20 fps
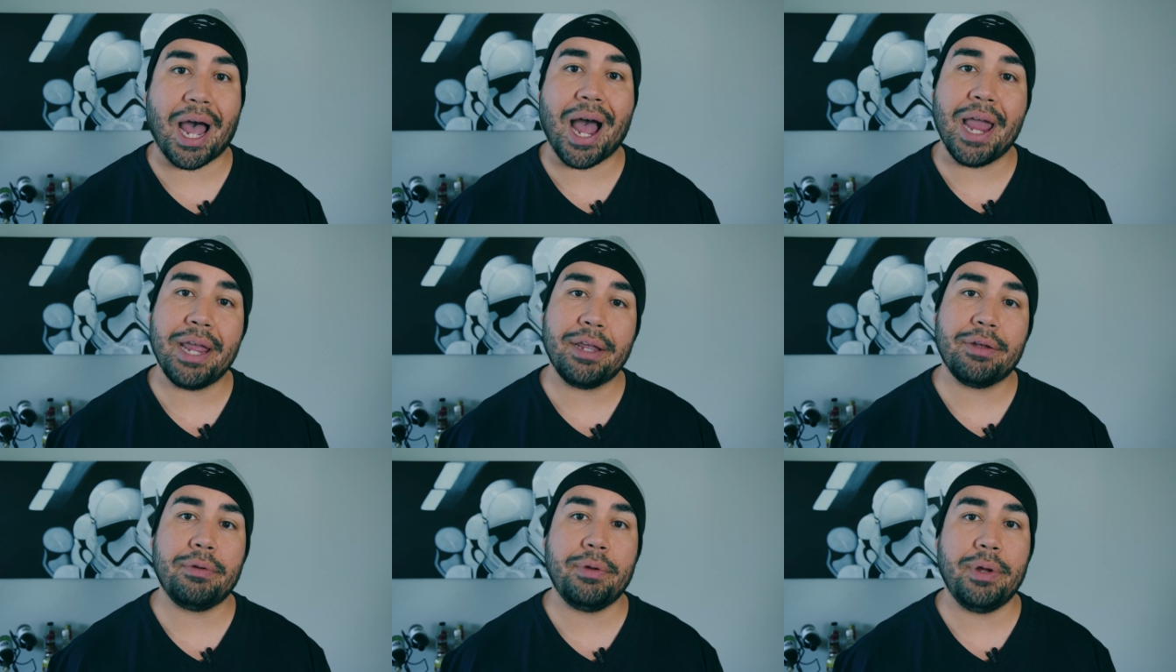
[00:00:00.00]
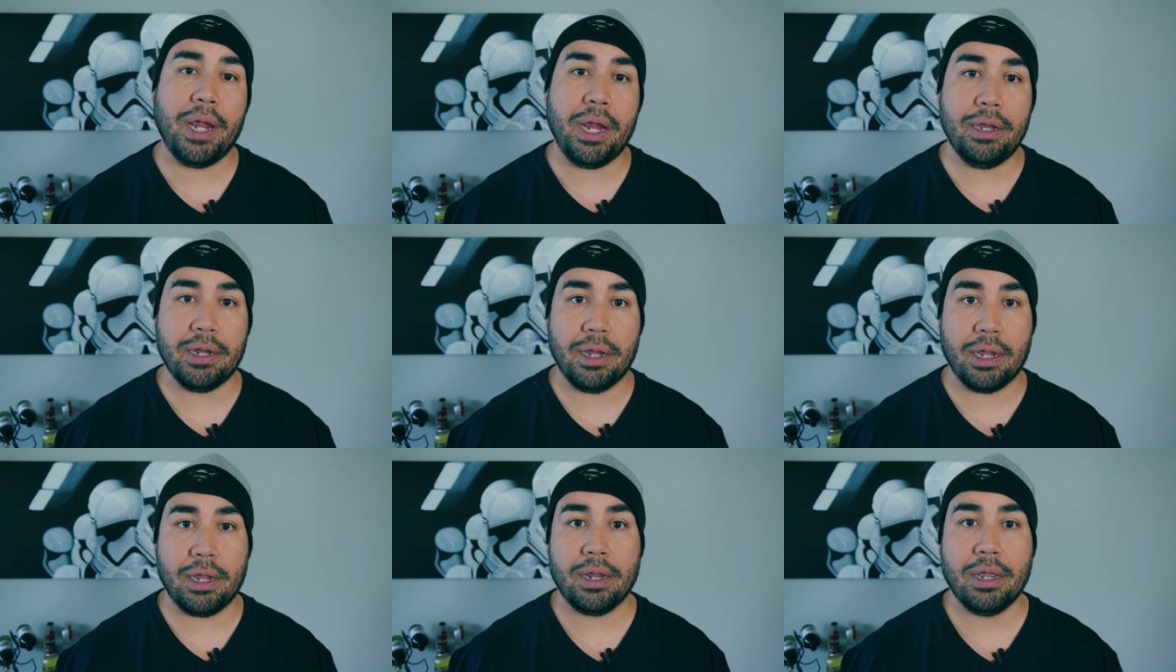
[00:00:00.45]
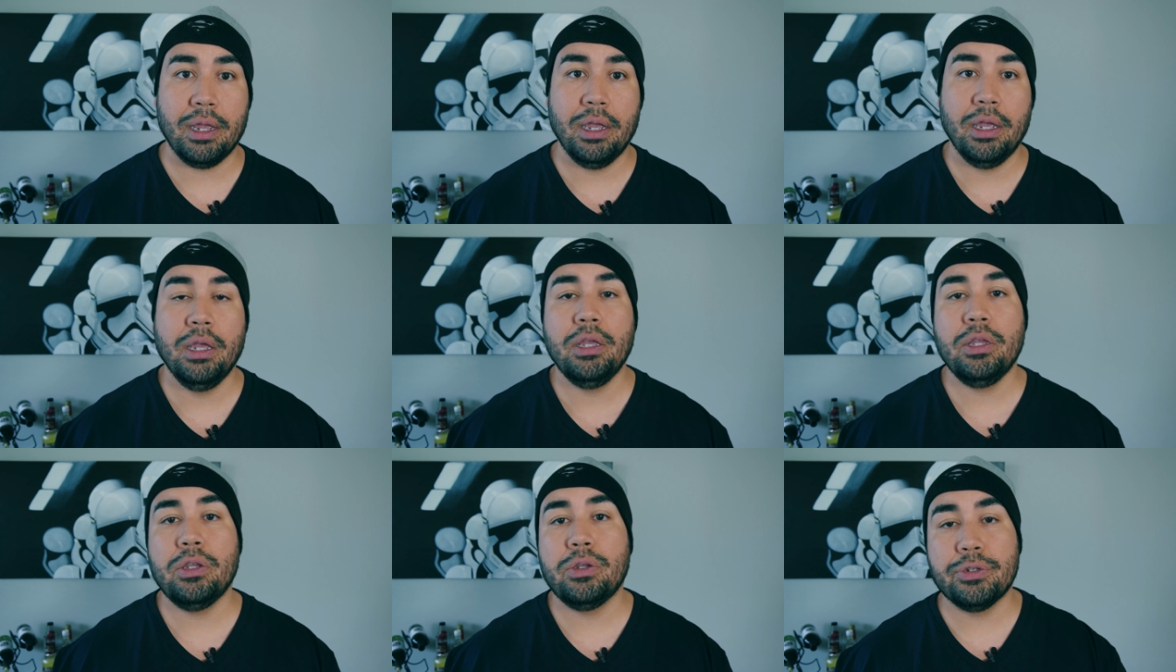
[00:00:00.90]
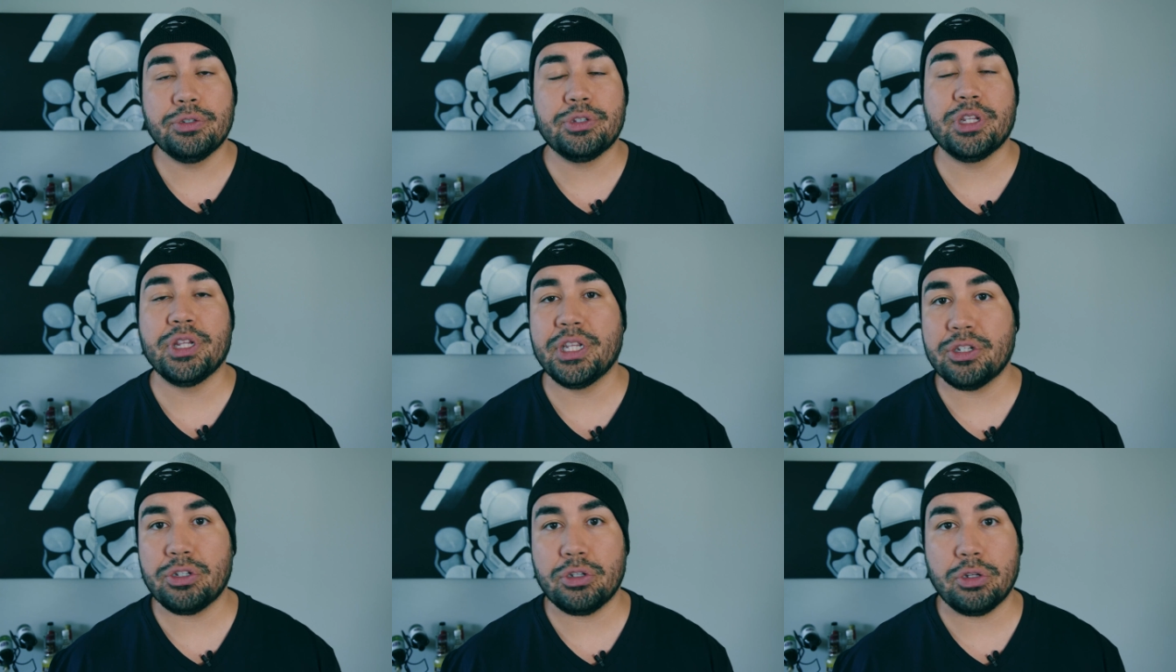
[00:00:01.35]
I created
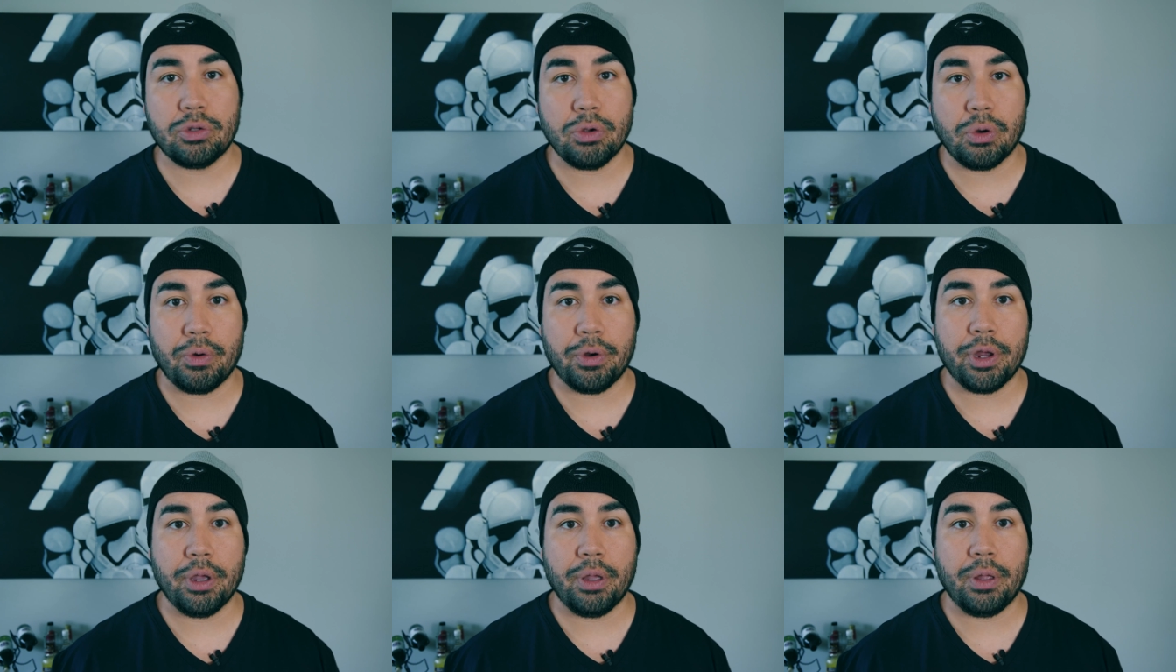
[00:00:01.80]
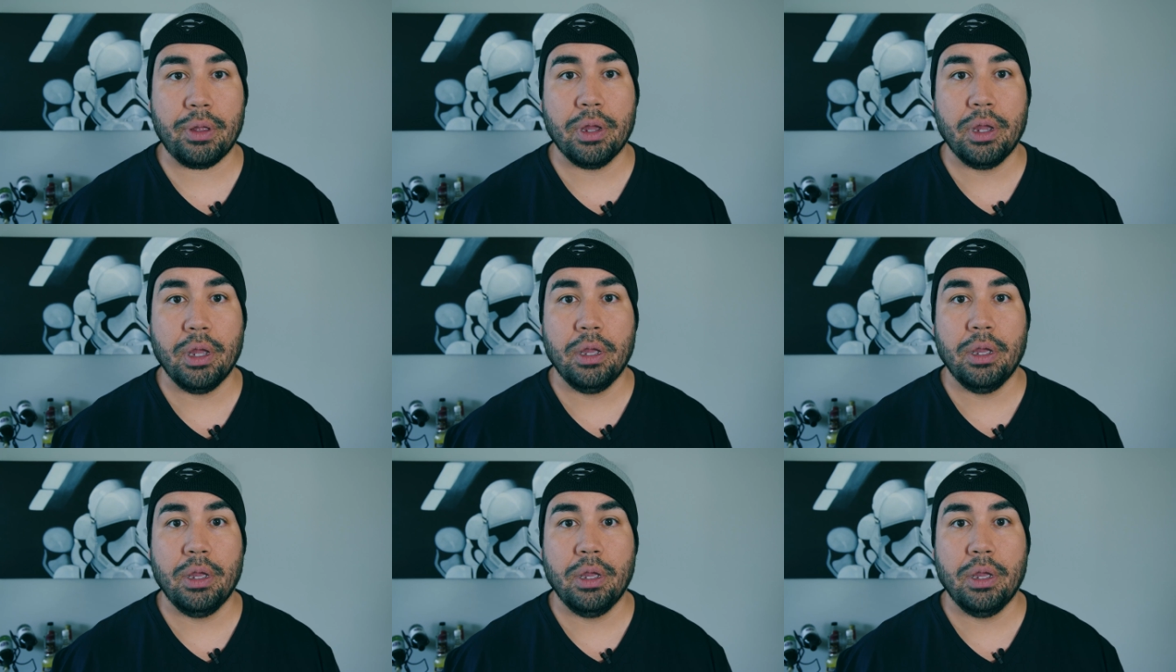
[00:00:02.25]
using this tutorial.